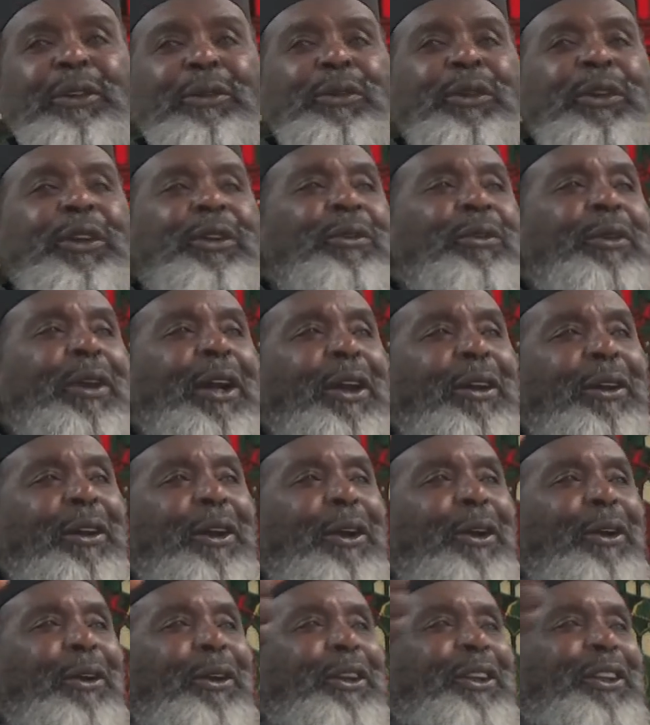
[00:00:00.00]
went around
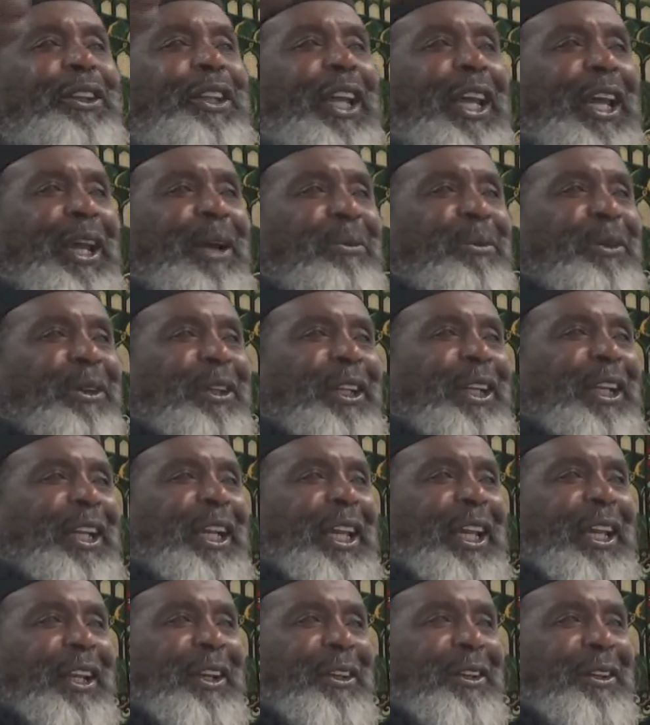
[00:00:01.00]
all the time with a
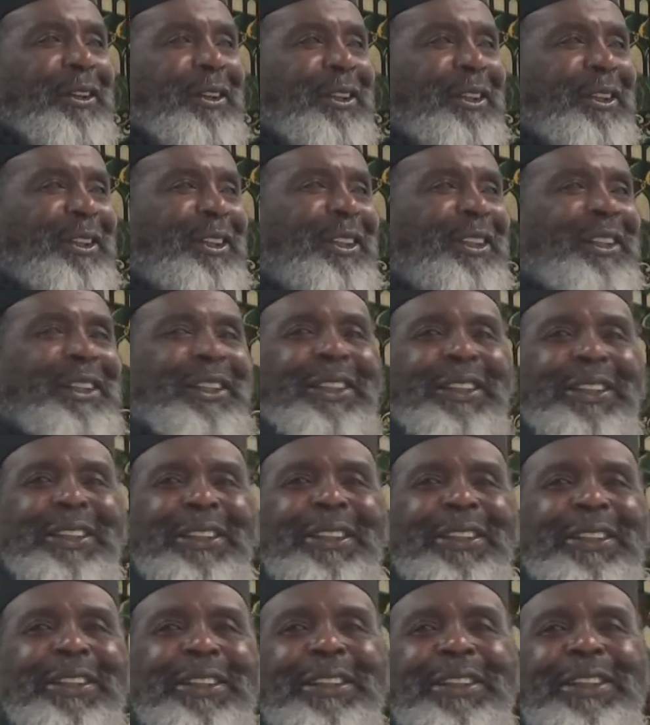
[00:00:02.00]
lantern,
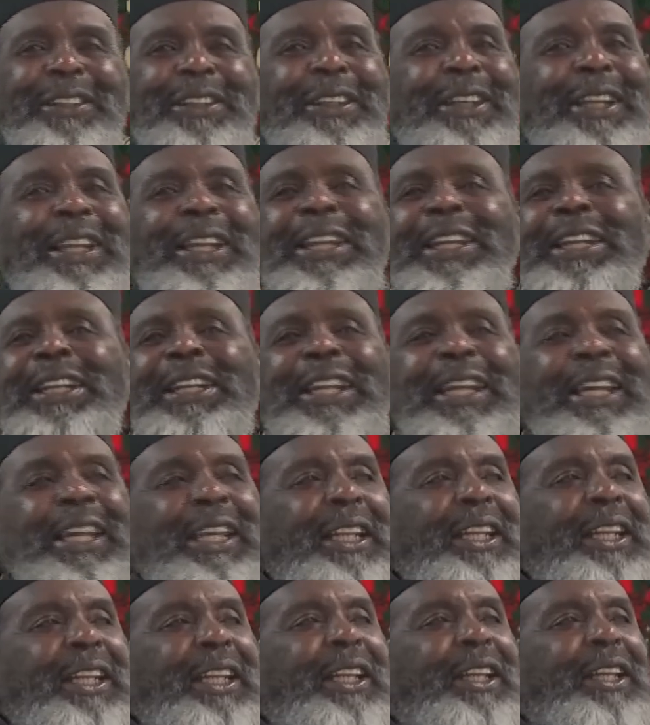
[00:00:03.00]
day and night.
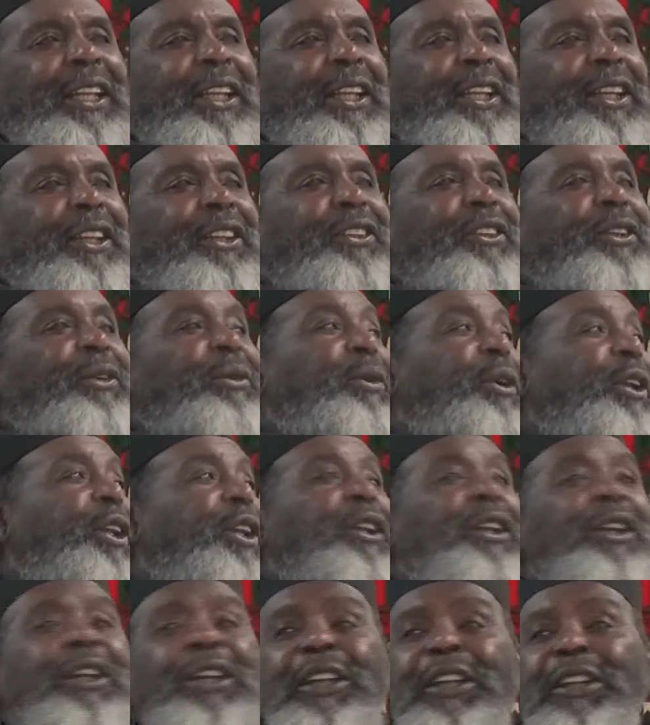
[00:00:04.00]
I said, what are you
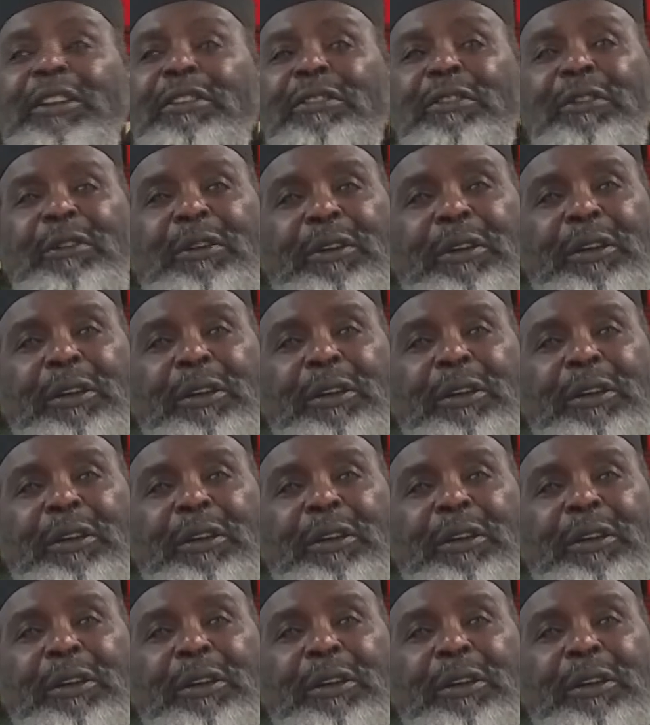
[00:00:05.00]
looking for?